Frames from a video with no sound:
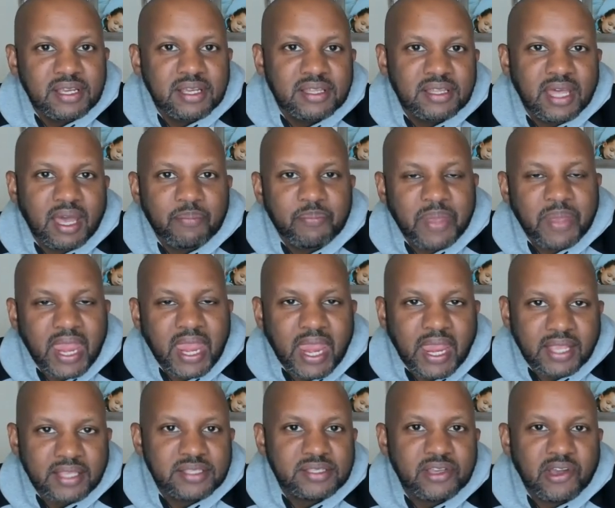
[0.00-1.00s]
that
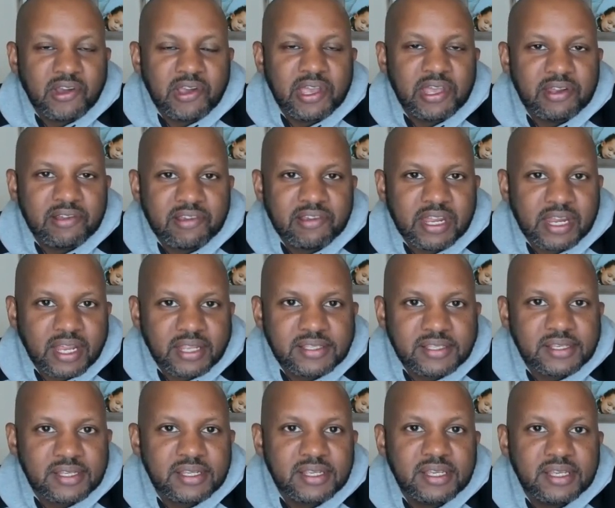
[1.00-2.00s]
pains are
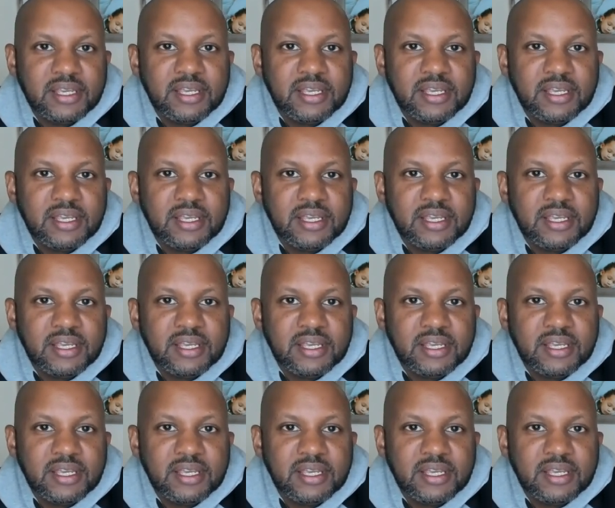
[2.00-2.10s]
interconnected,